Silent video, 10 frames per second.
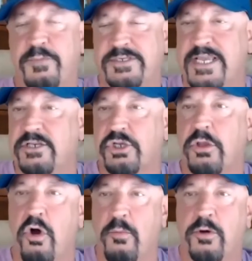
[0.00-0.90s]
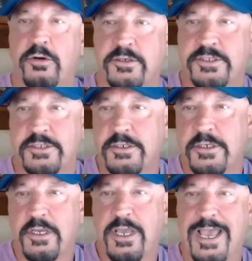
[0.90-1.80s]
potential homeowners
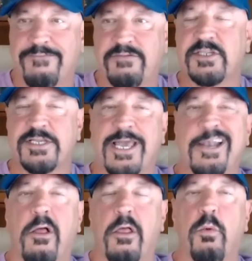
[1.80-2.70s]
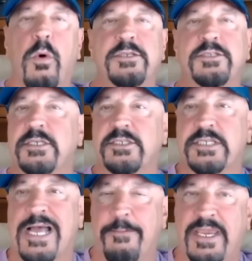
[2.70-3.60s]
have decided all at once to stop